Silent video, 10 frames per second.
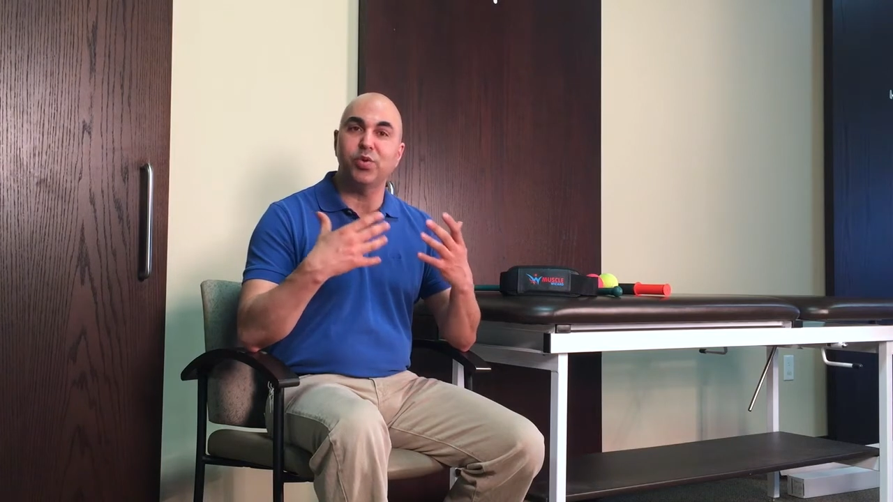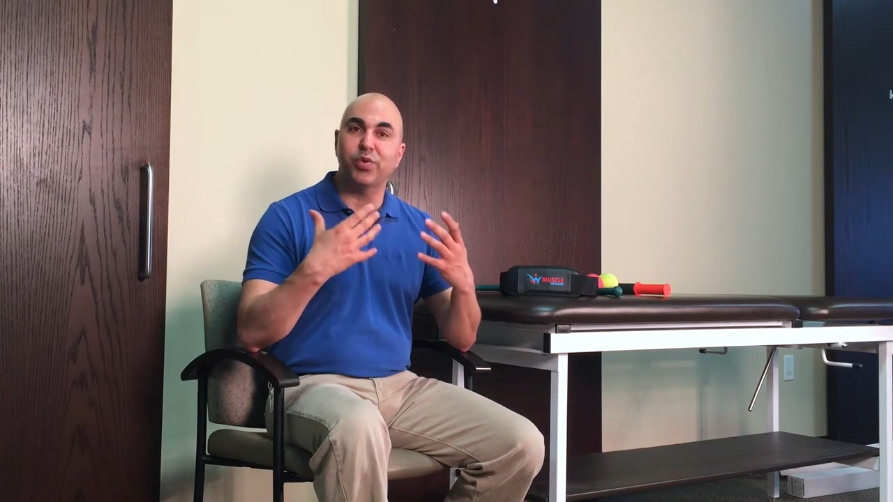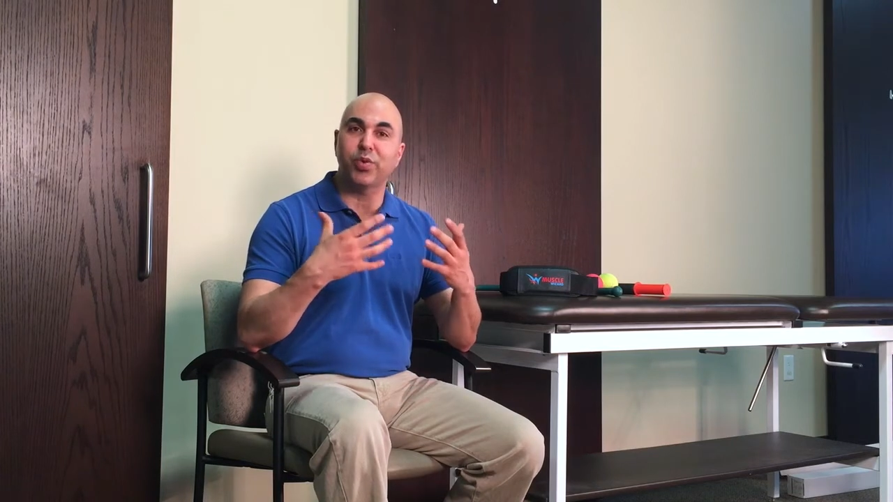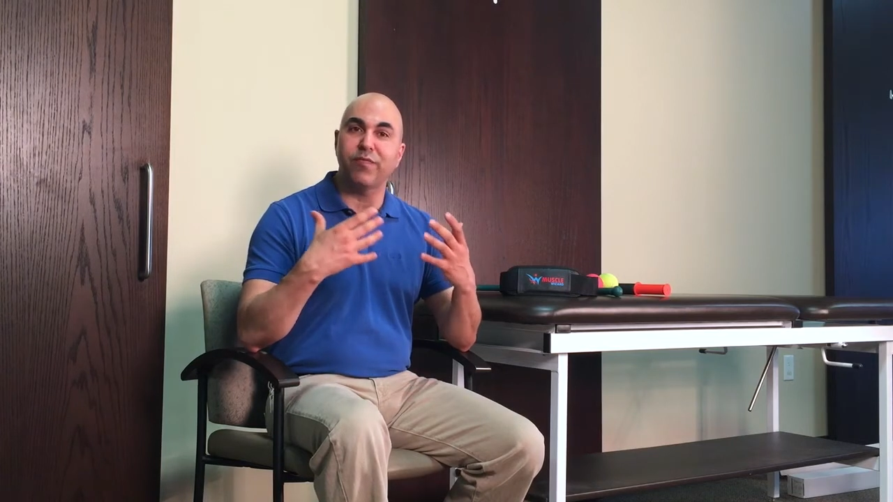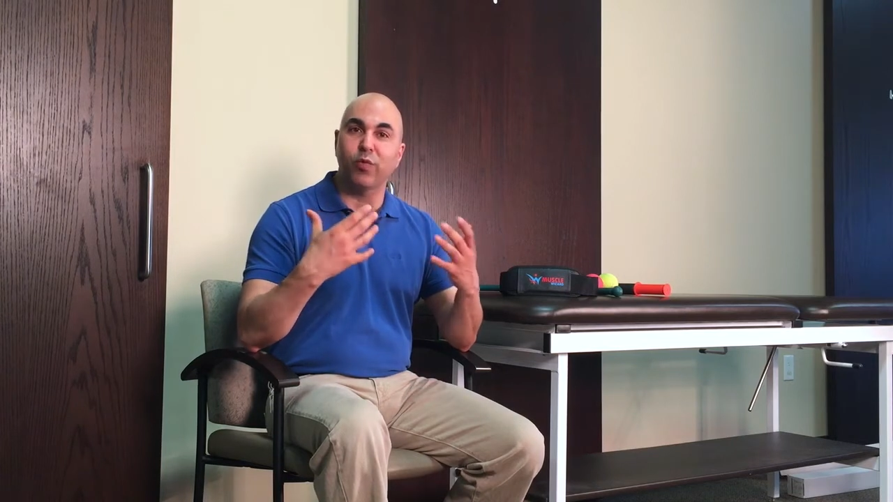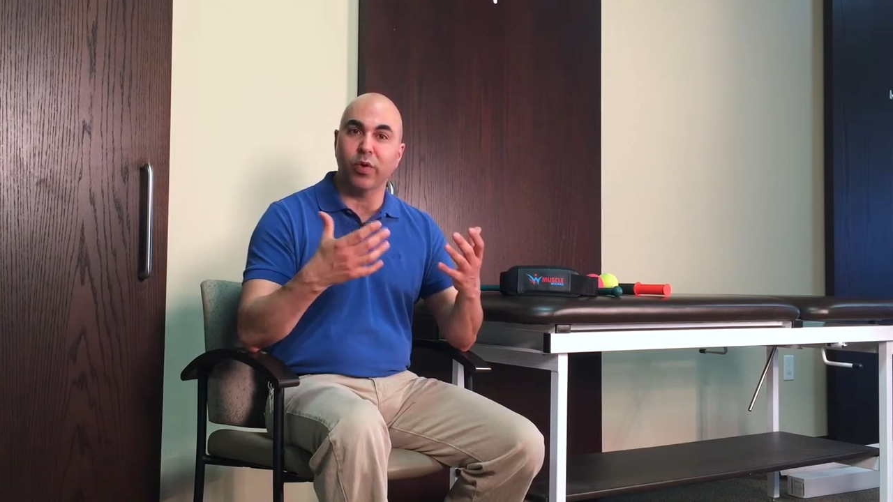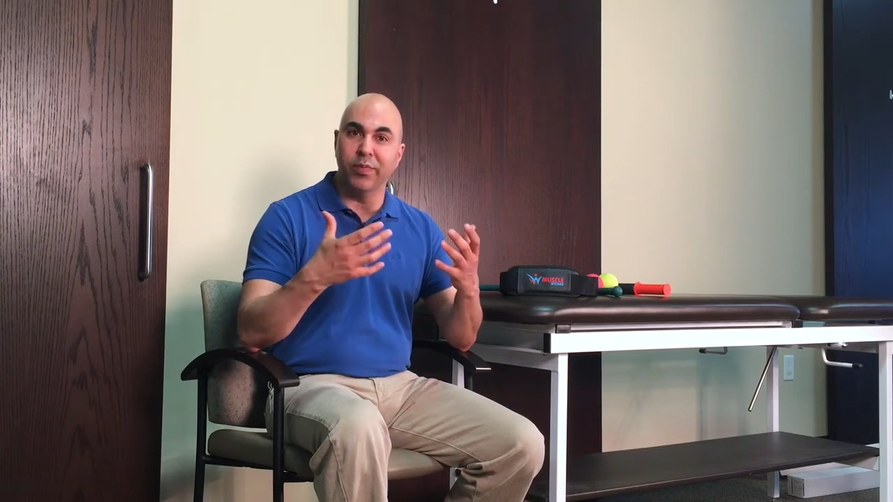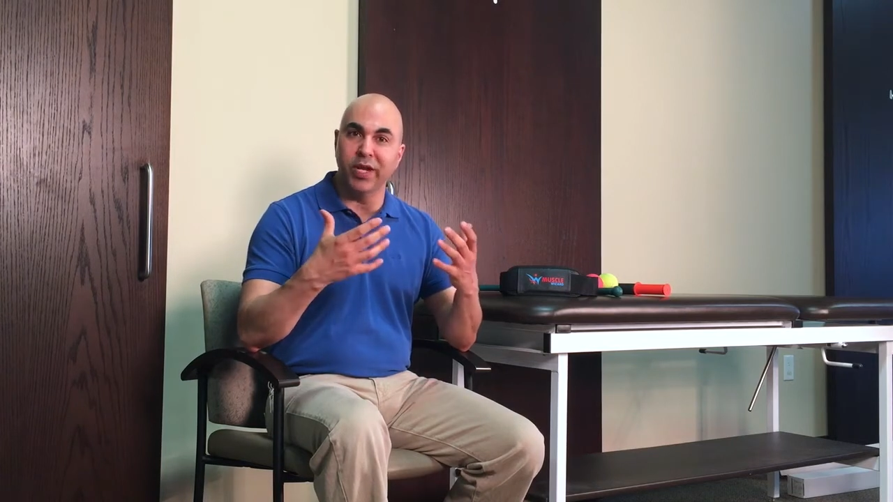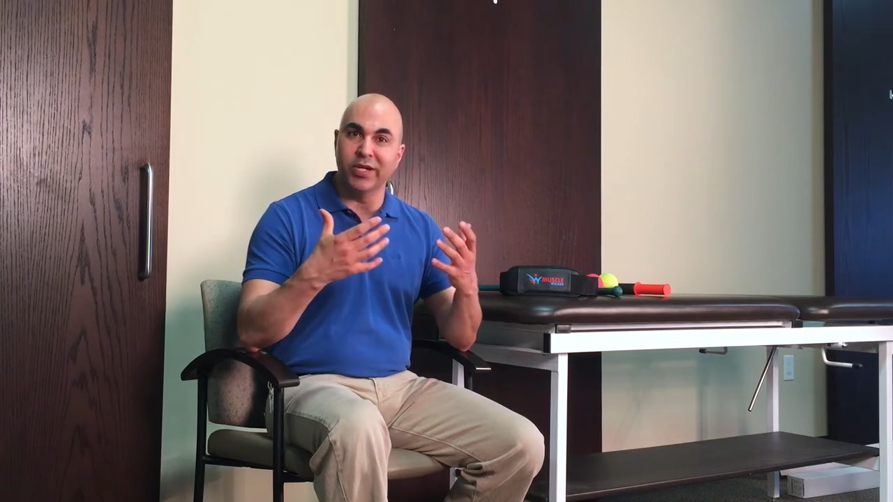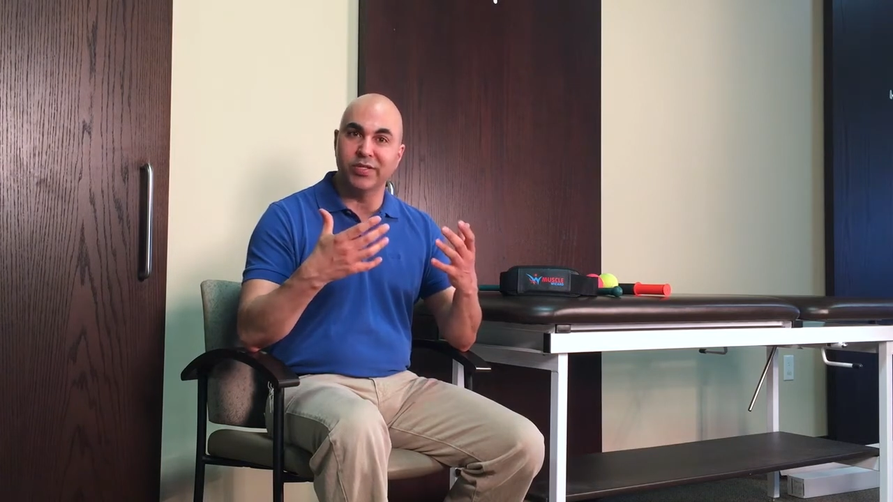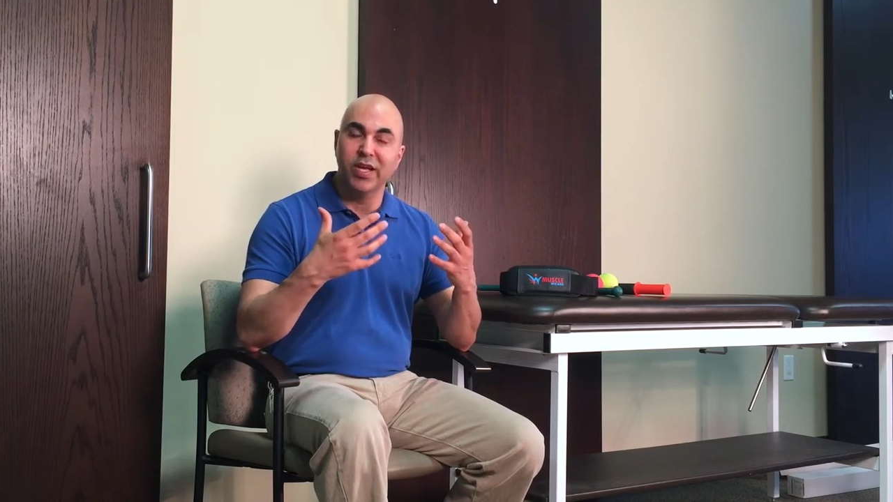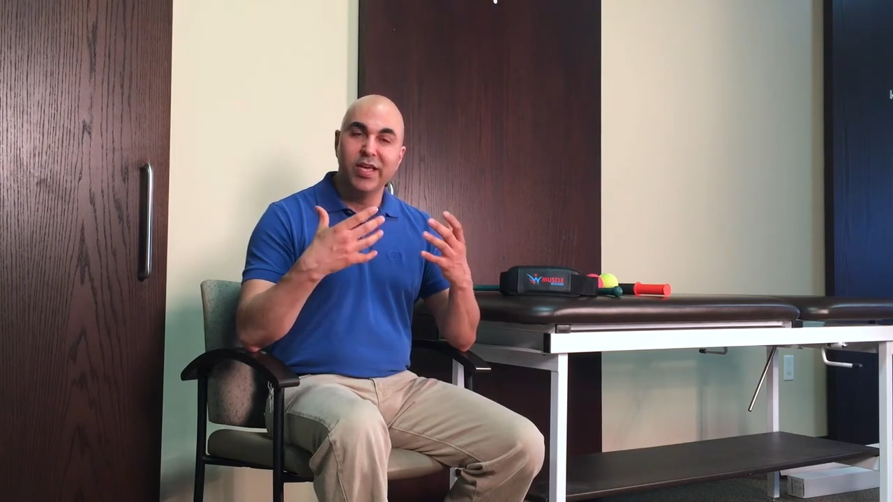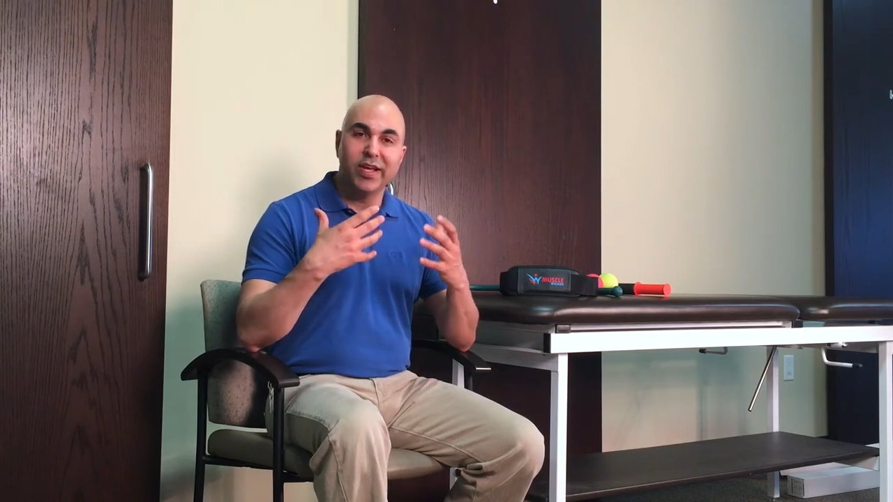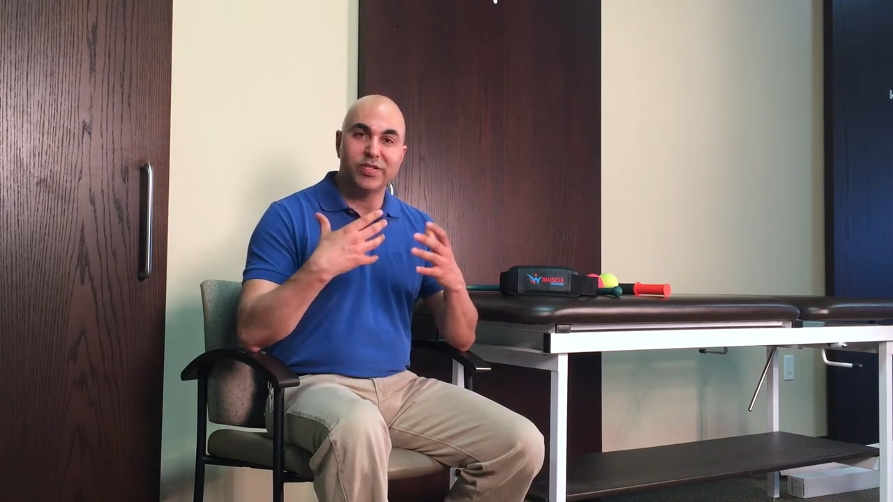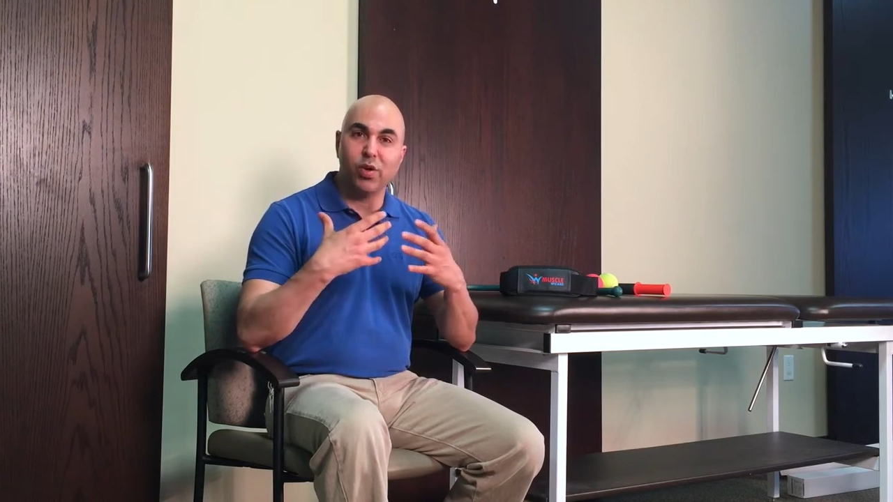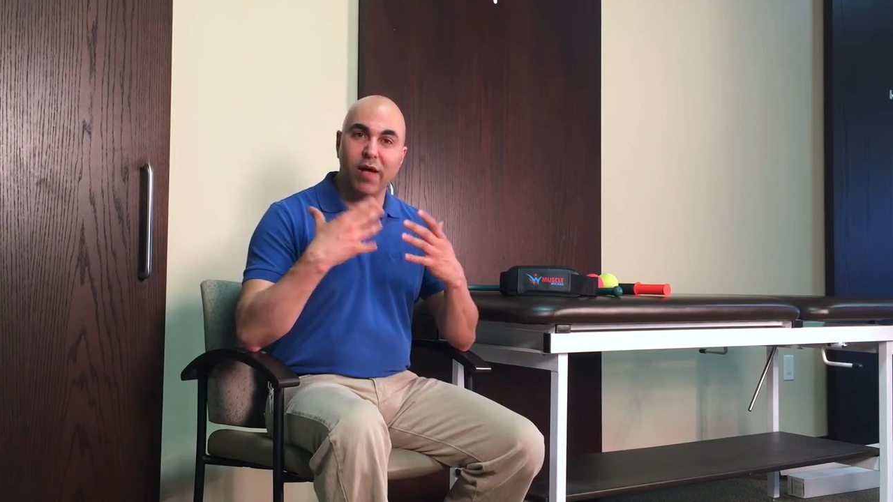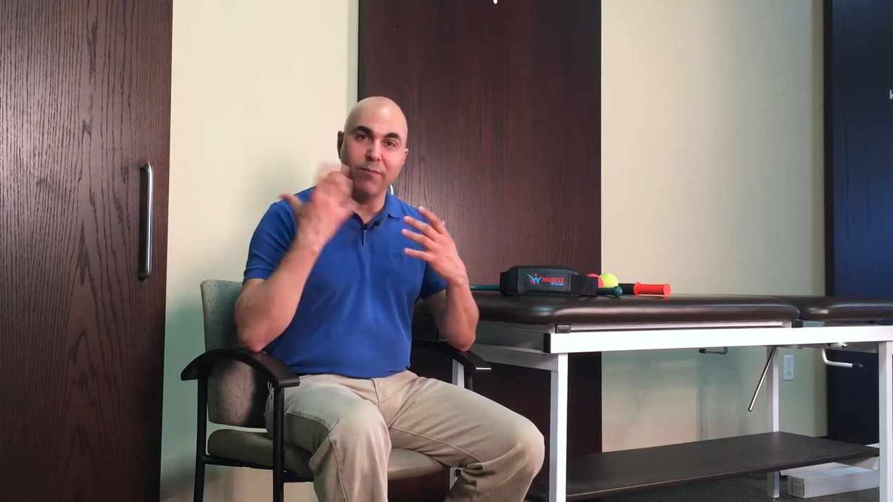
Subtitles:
3, 4 minutes because they'll have